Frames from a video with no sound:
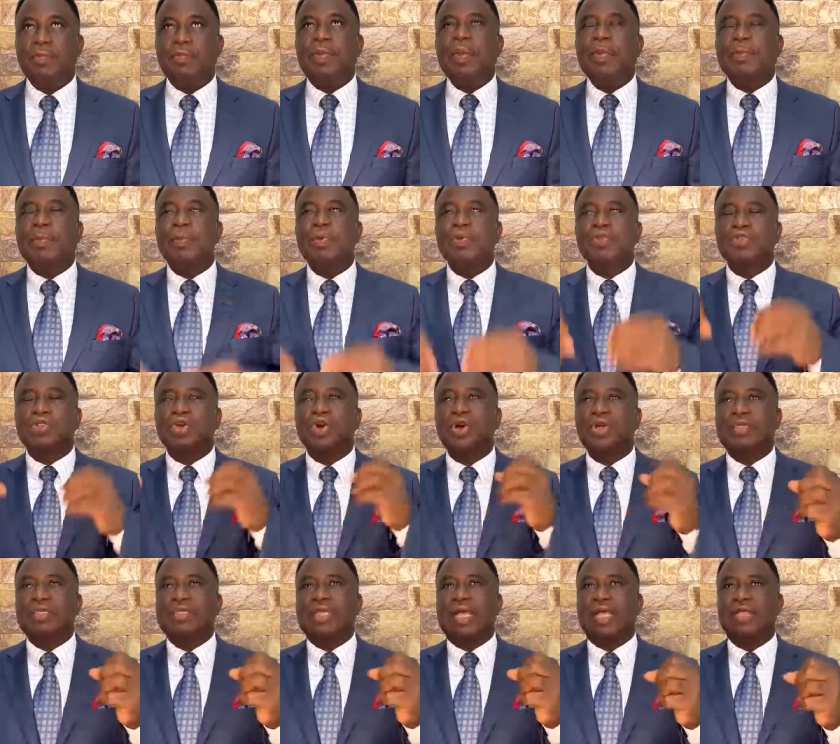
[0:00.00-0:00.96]
People
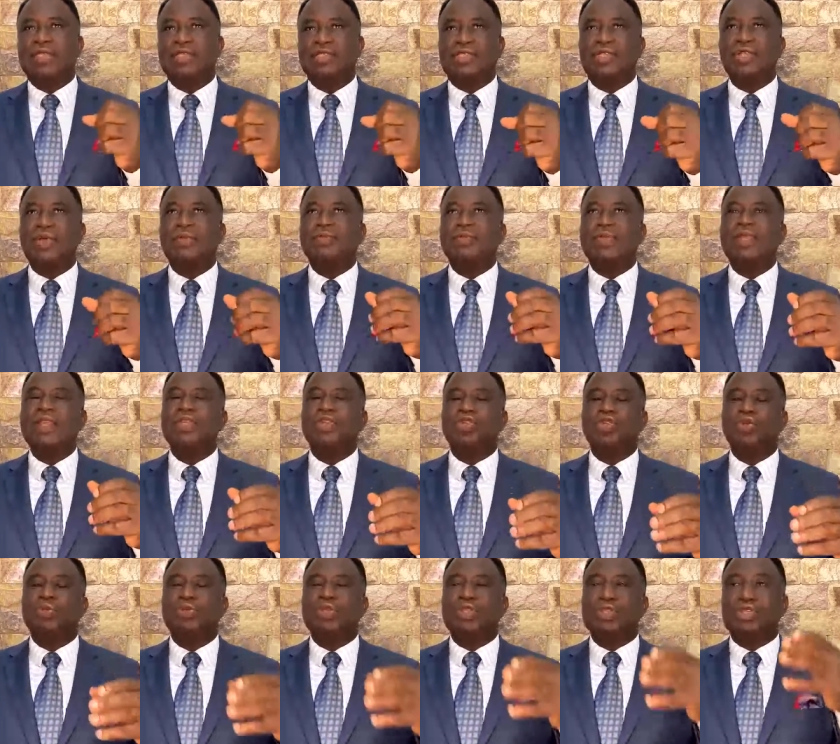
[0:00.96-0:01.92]
talk something
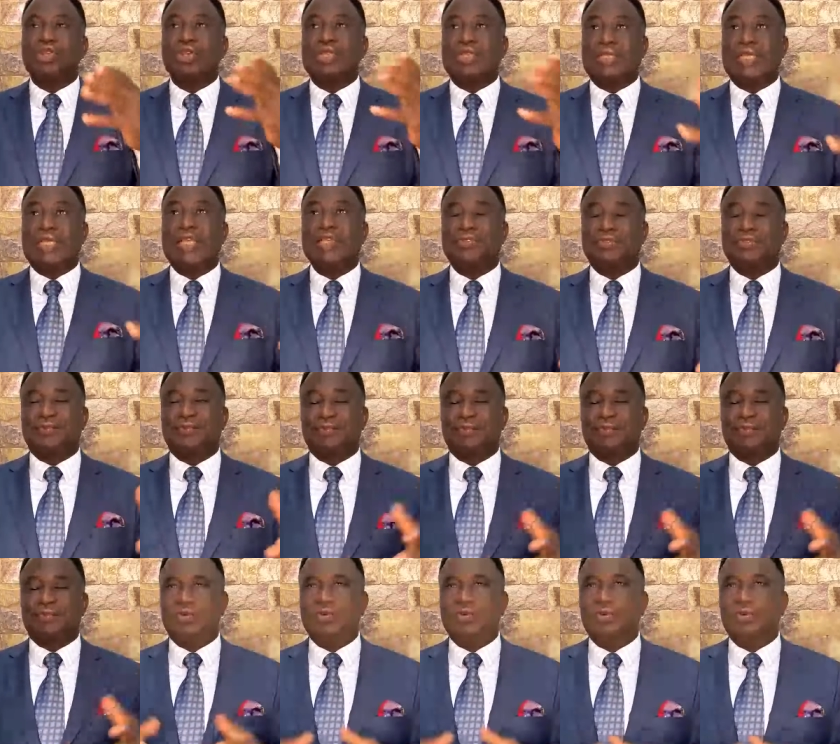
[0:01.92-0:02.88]
to be
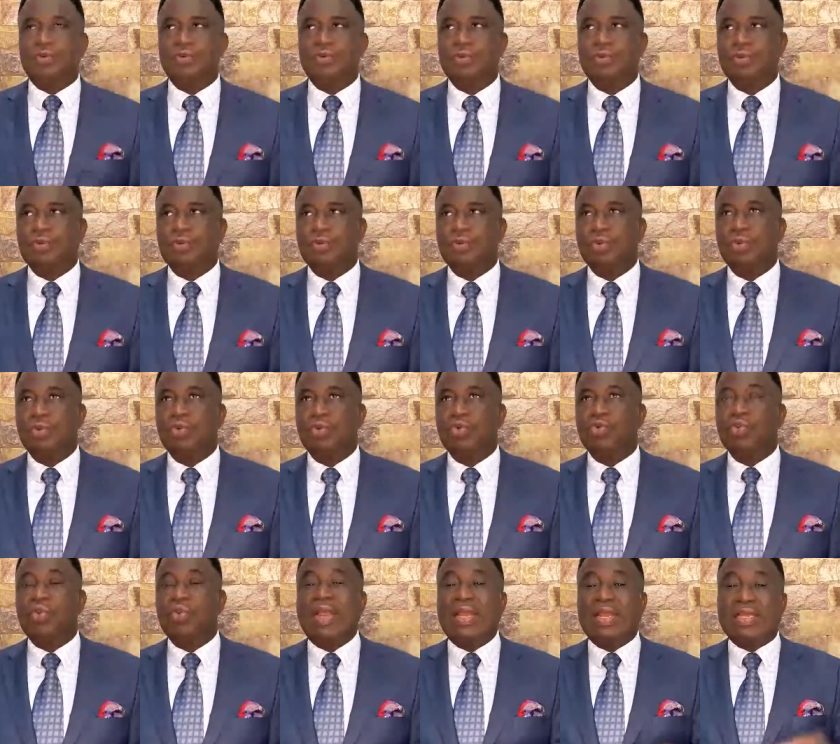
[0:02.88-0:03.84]
successful
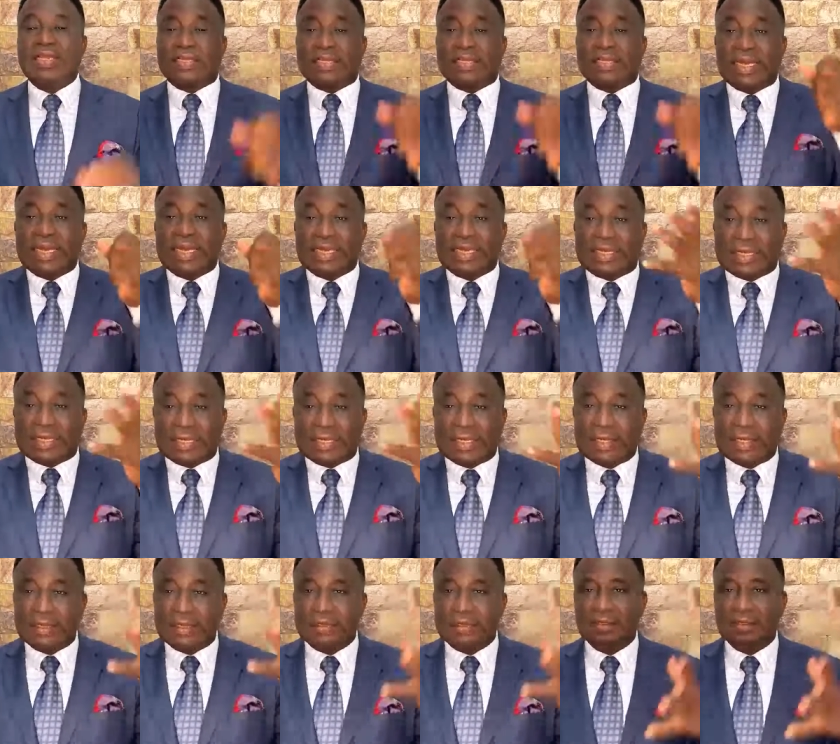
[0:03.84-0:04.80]
when it's
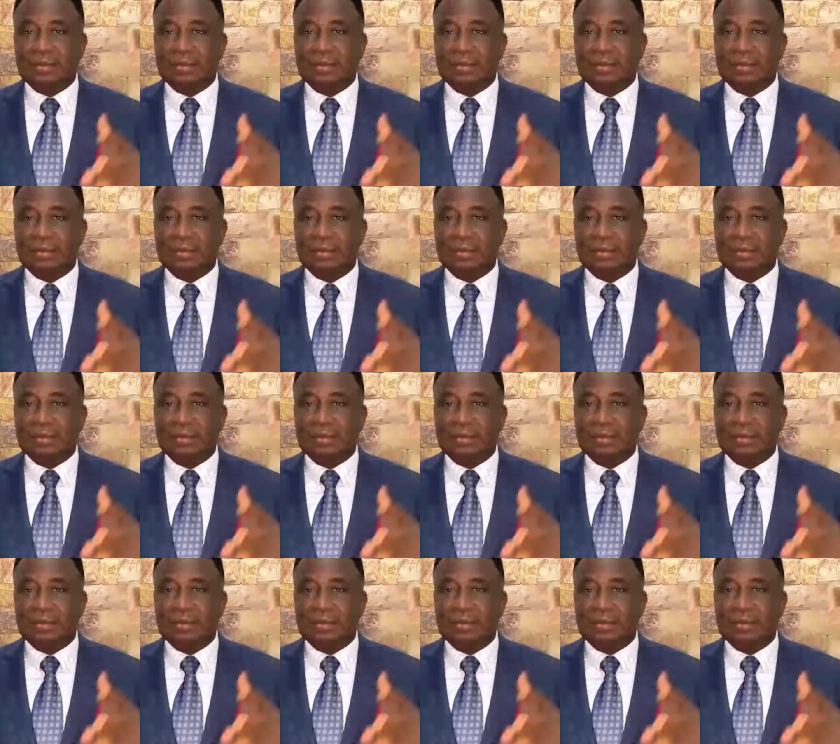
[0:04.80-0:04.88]
glittering.